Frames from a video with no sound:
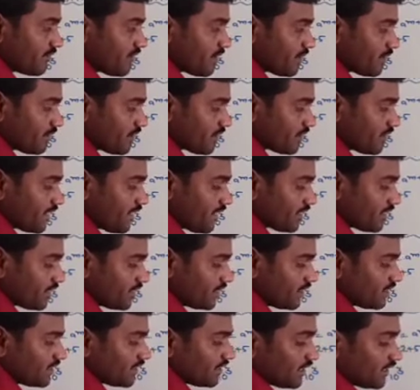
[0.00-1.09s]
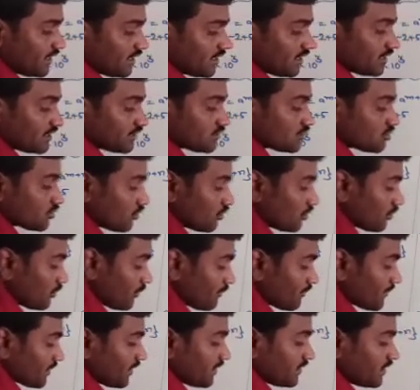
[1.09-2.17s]
remember that.
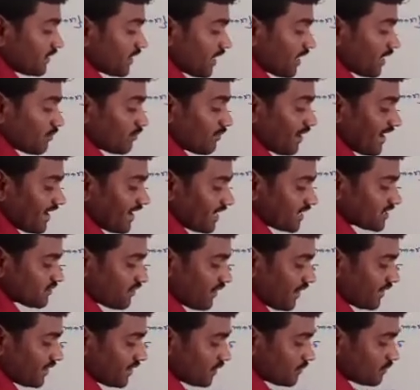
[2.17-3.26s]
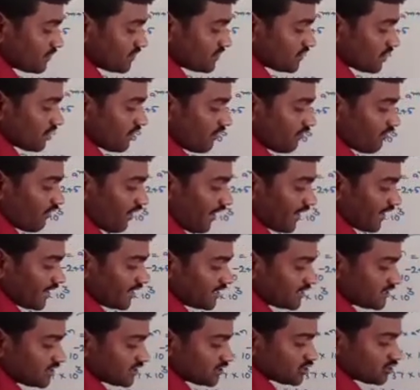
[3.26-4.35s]
So there are minus 5. That means
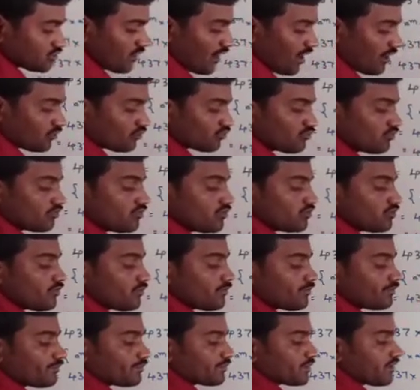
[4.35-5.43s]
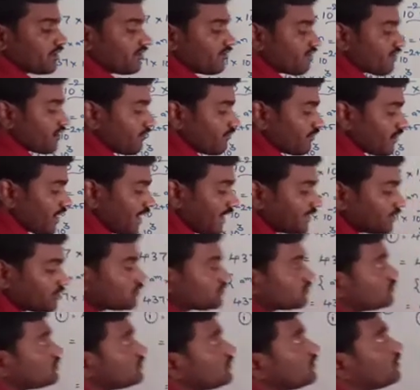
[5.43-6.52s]
5 digits you have to move from right
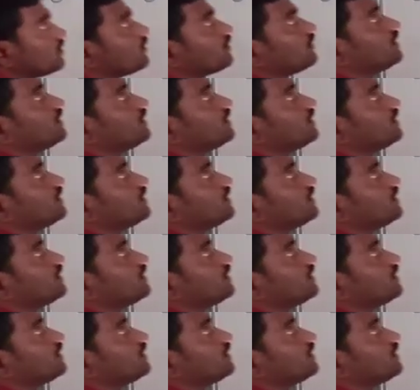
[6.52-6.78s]
to